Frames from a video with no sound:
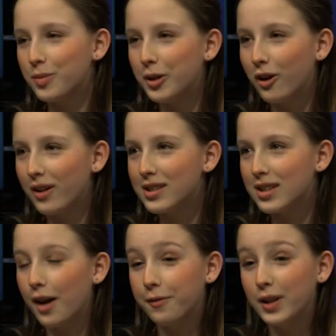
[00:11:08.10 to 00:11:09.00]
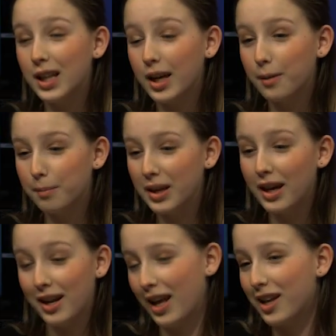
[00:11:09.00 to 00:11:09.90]
To be honest, I feel like me
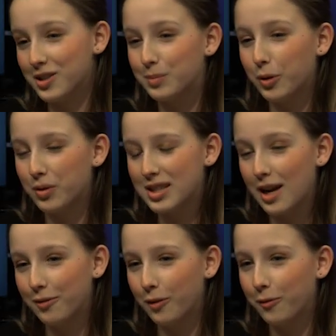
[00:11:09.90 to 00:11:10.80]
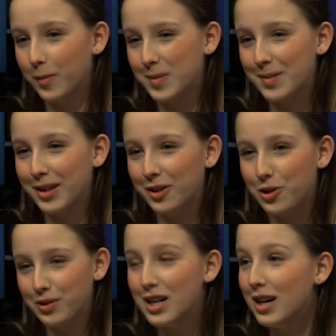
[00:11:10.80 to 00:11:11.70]
and Hazel both suffer from something
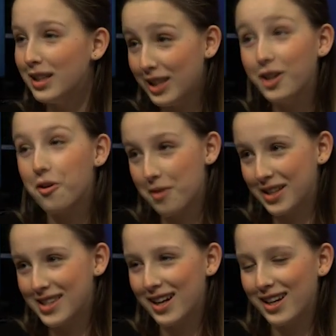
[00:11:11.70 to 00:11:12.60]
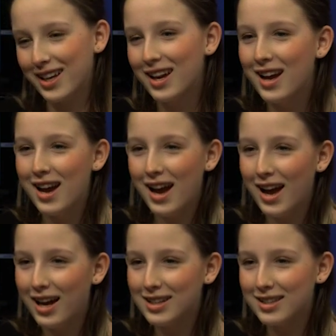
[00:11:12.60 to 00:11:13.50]
called eco-anxiety.
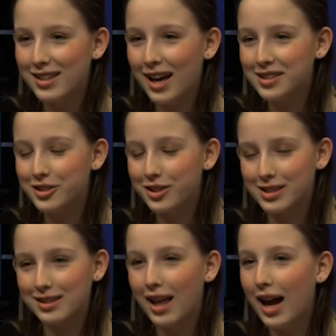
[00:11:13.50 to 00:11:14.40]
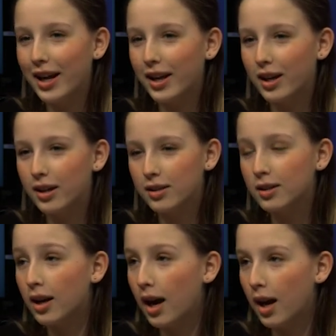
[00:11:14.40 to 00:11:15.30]
And that's just lying
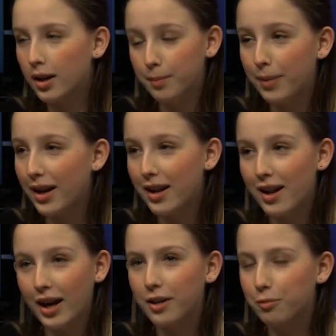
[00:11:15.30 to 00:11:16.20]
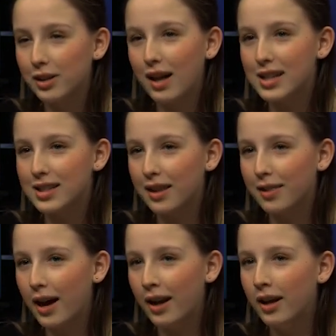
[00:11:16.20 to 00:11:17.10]
in bed at night, realizing
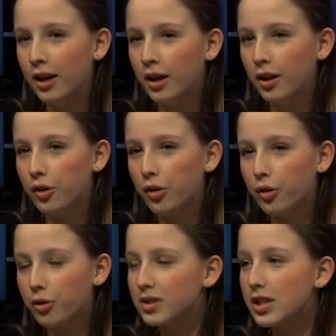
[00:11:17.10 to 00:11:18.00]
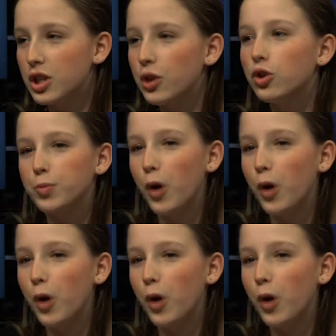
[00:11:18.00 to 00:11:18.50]
that there's this huge